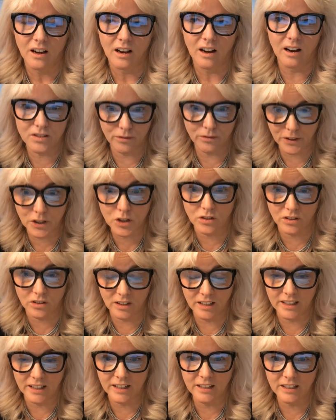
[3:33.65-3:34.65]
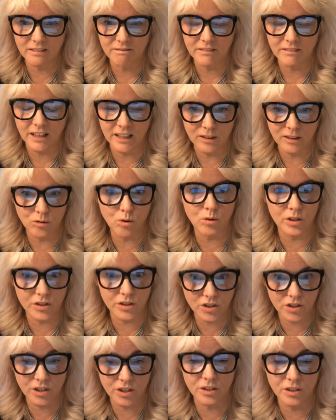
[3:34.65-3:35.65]
sufficiently in
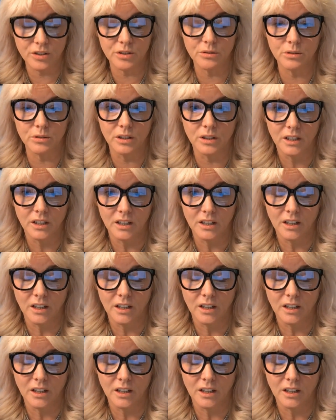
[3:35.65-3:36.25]
order to